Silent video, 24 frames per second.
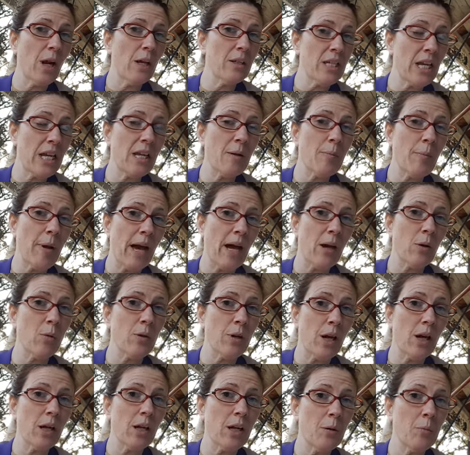Take it back. We're
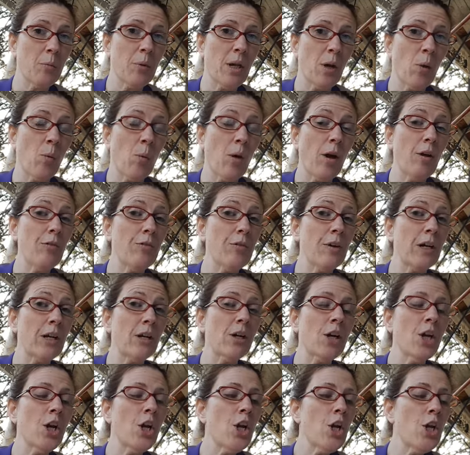not going to be on welfare.
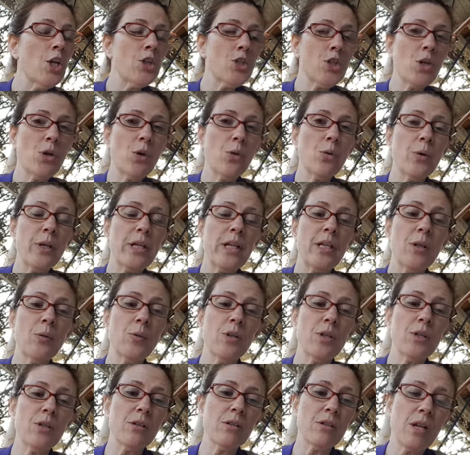So he
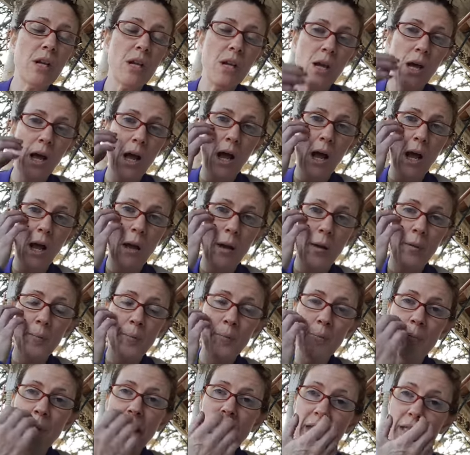was
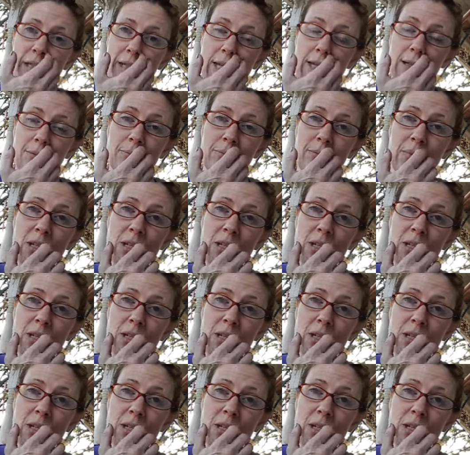painting.